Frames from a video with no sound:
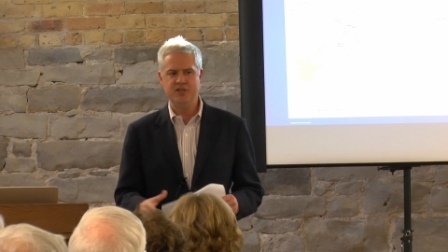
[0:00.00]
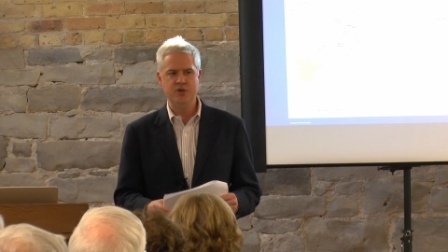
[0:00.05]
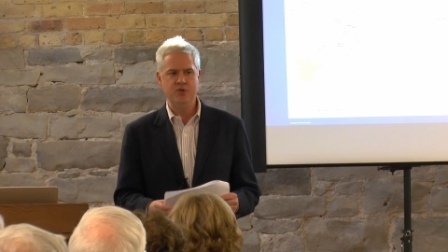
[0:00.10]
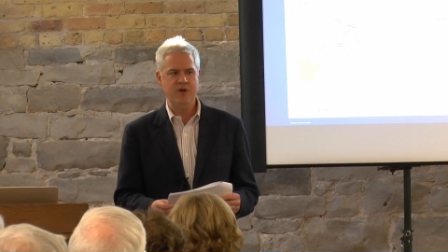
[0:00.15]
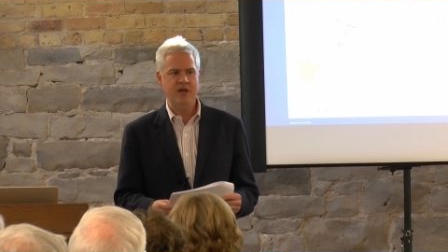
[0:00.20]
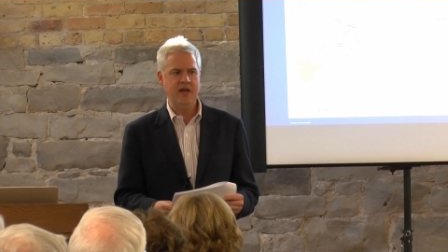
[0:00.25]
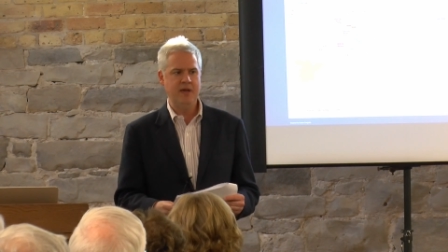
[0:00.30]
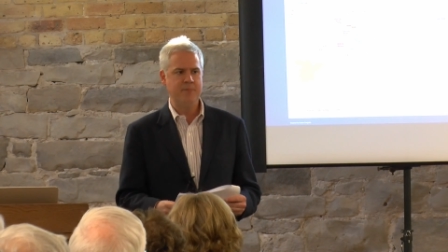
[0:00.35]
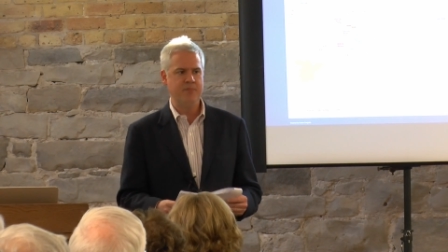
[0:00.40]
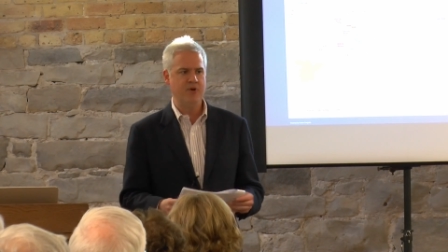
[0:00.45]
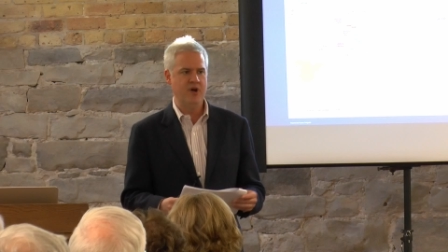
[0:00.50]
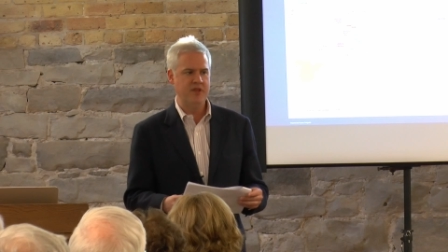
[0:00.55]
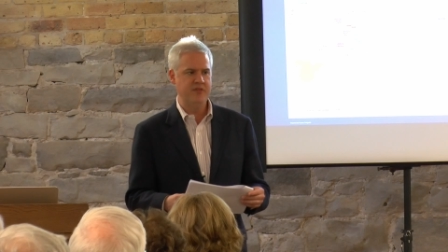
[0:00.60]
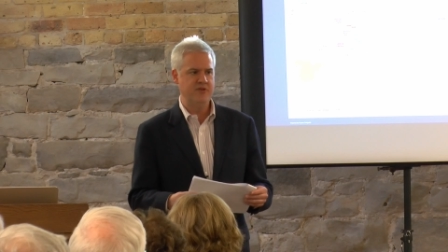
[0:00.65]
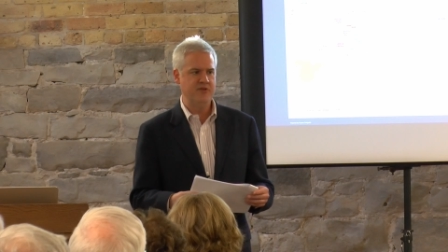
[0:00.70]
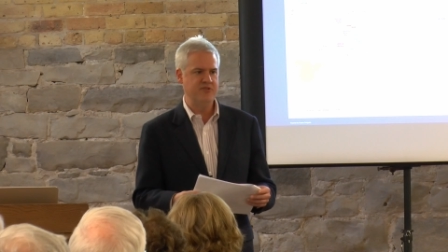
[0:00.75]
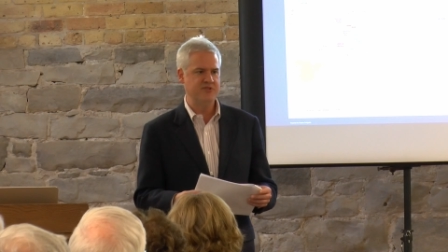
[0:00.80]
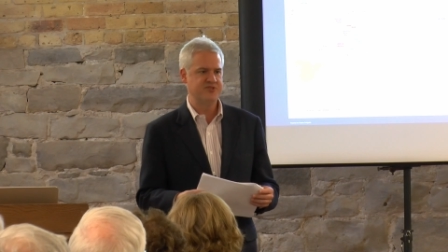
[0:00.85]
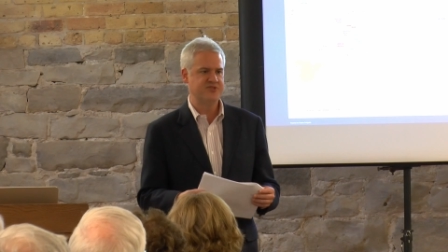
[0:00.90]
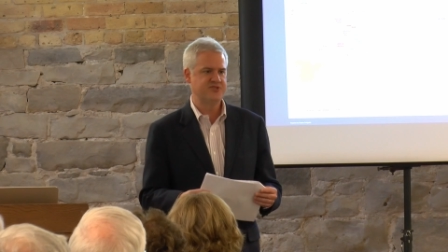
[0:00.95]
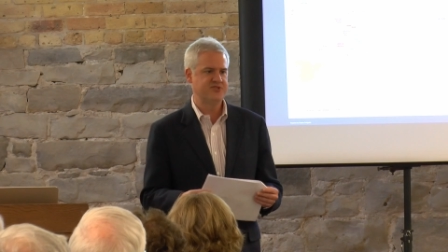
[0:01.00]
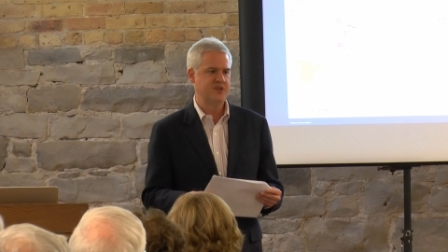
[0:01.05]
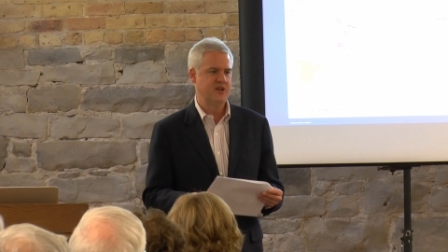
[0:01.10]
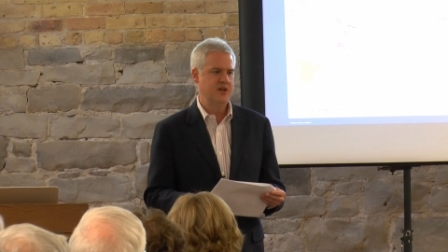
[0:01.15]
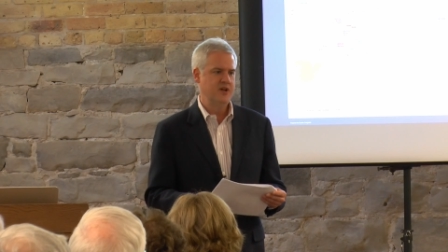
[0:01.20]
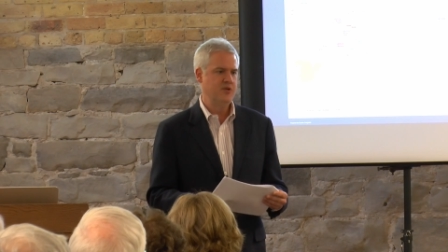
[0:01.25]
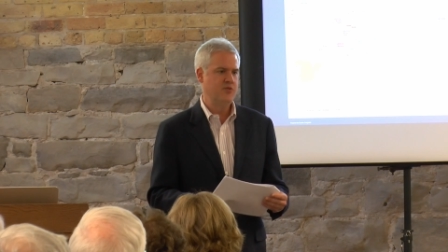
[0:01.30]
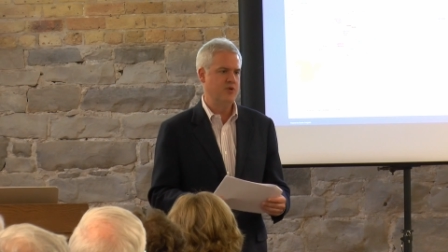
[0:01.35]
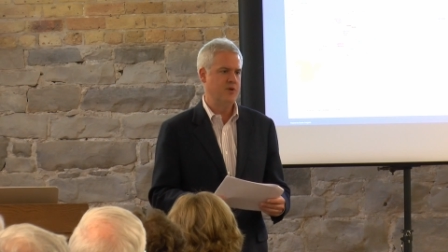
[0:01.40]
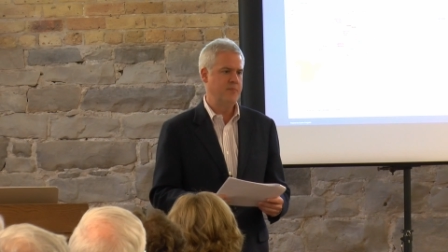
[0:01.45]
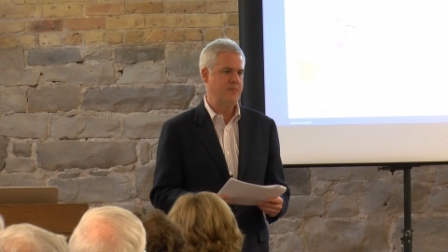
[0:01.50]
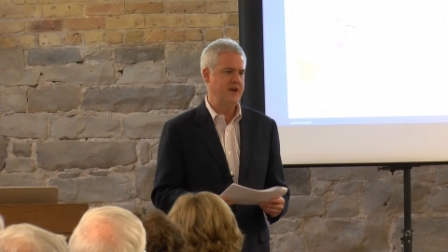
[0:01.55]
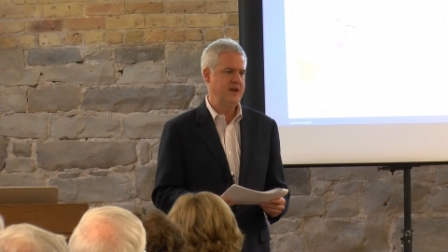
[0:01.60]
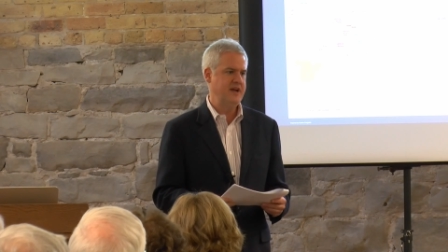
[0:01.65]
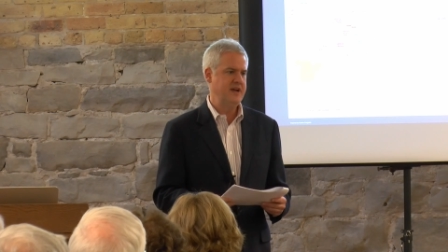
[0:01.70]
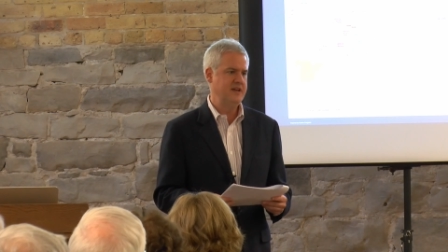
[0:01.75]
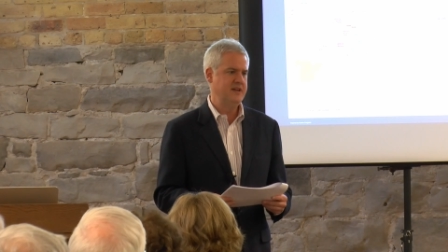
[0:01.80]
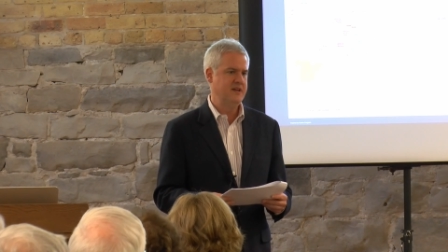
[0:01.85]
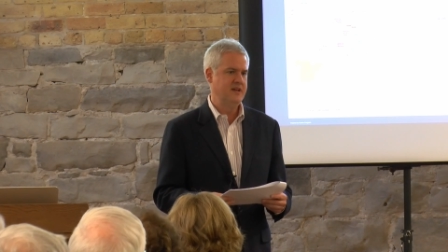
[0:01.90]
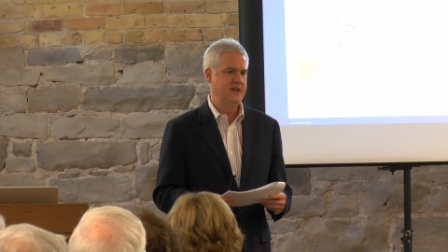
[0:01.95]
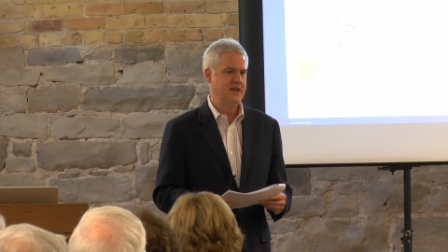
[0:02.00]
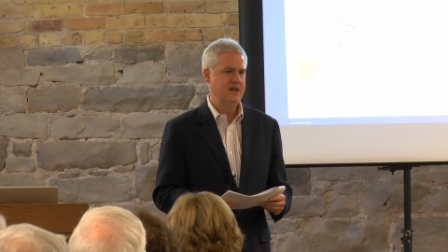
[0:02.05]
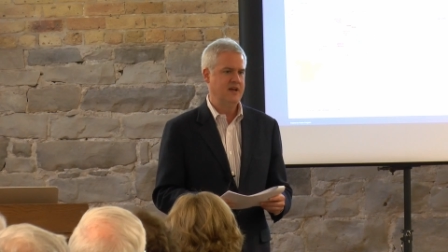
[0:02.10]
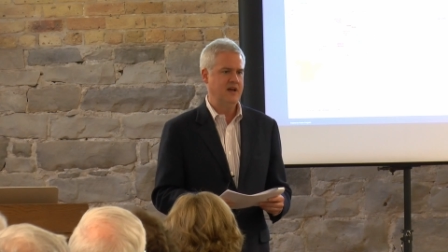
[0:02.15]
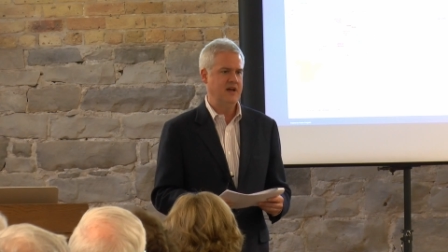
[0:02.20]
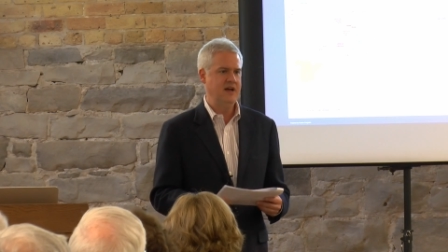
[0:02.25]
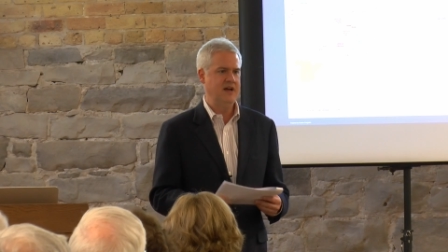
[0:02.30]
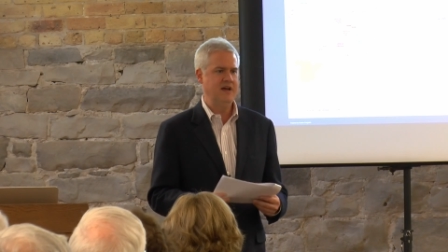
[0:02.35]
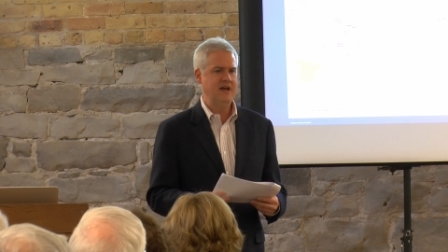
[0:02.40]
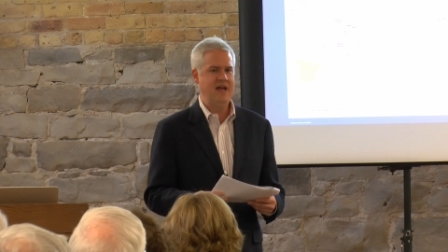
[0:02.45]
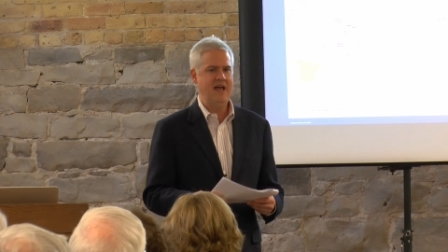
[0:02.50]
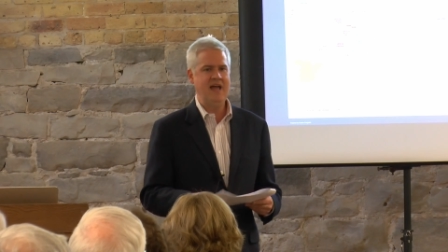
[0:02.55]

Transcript: You had brothers who were made uh,